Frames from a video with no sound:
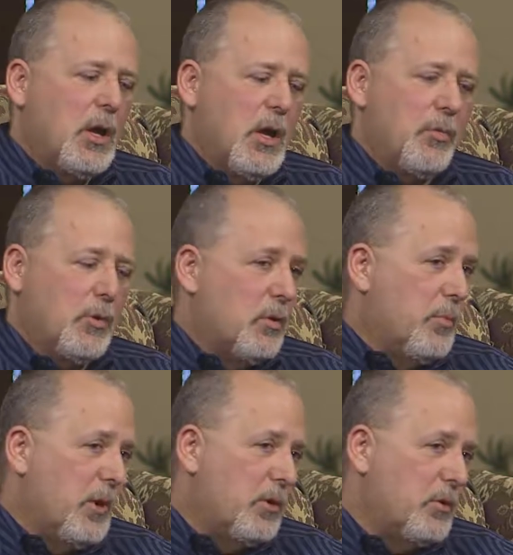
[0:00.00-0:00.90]
I am
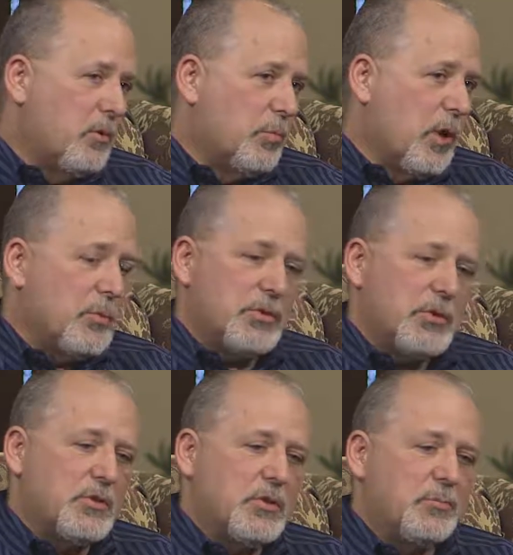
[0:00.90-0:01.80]
committed to the
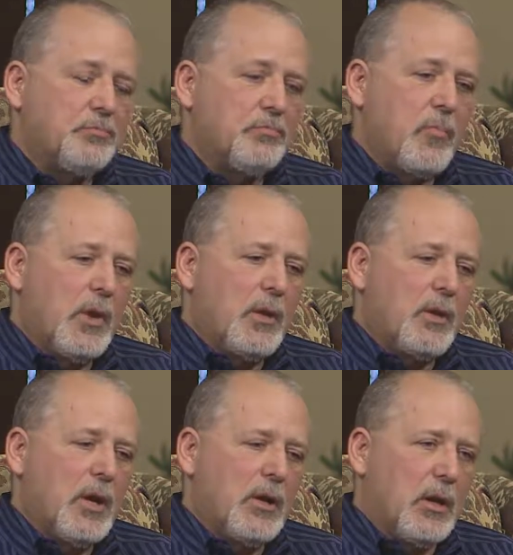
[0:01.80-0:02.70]
proposition
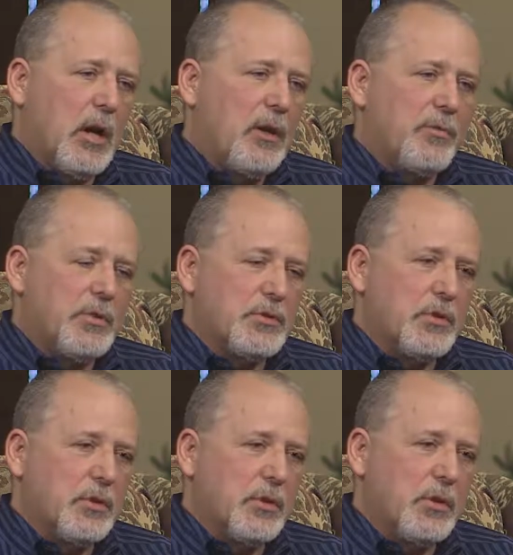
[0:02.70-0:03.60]
that life is
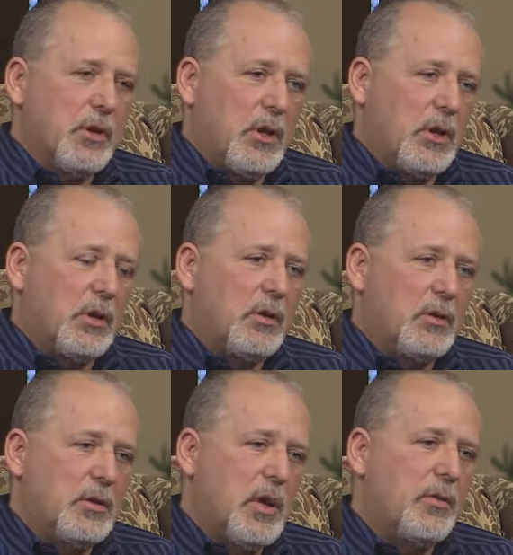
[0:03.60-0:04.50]
good
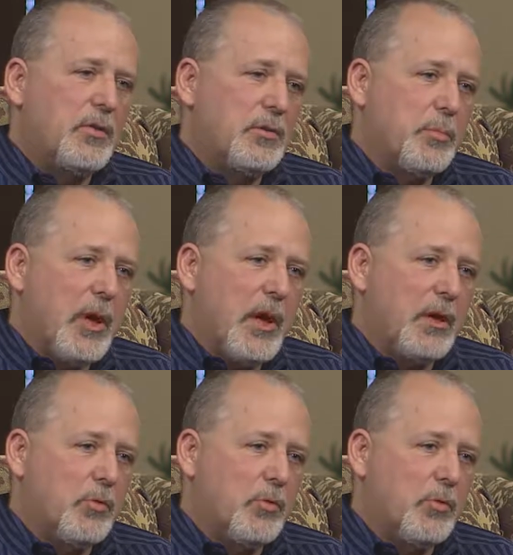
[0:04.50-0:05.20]
and death is bad.